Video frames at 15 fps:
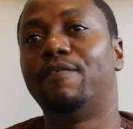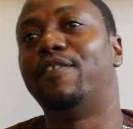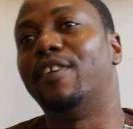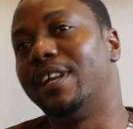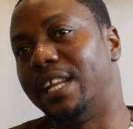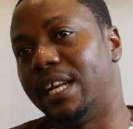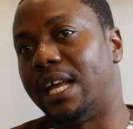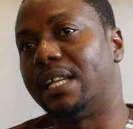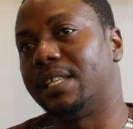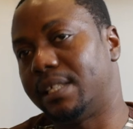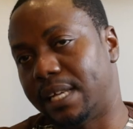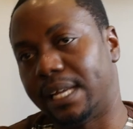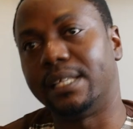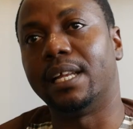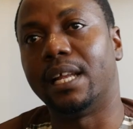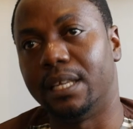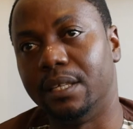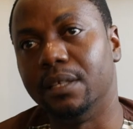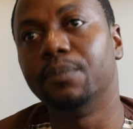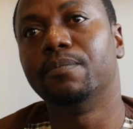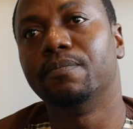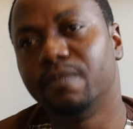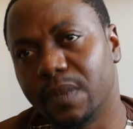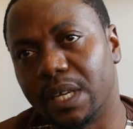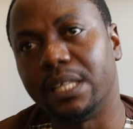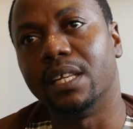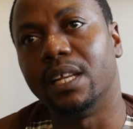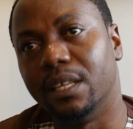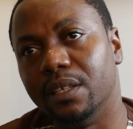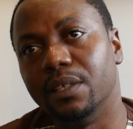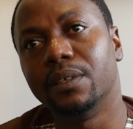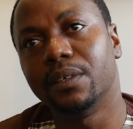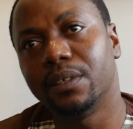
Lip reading: Everything for the last, exactly.